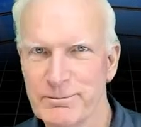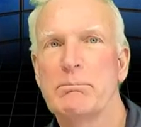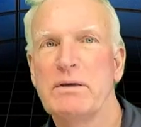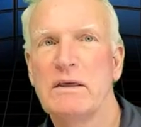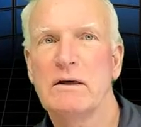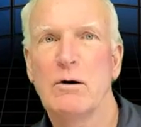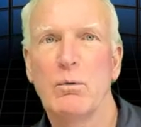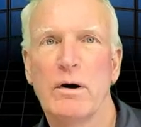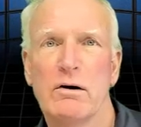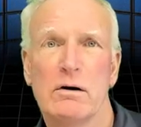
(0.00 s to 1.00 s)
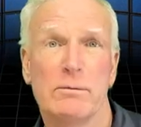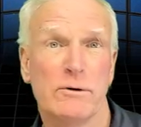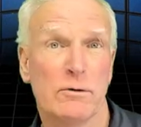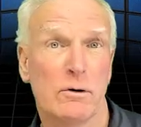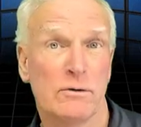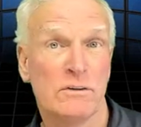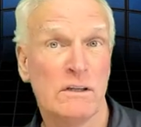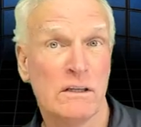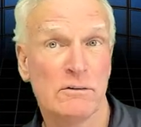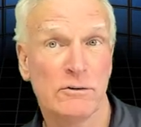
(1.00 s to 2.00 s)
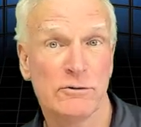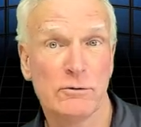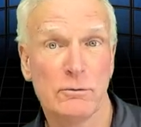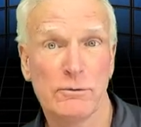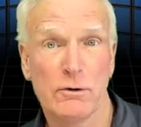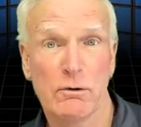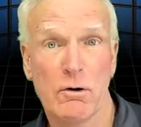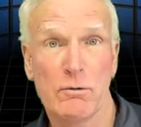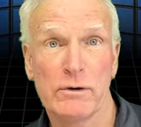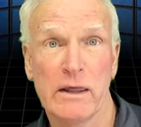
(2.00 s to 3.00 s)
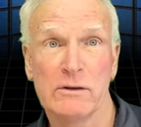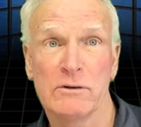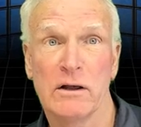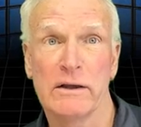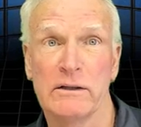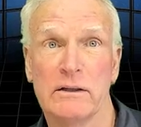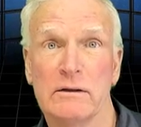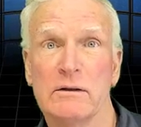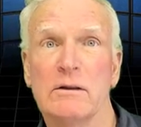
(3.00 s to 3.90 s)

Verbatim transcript: Be aware of your need to soothe your own anxiety.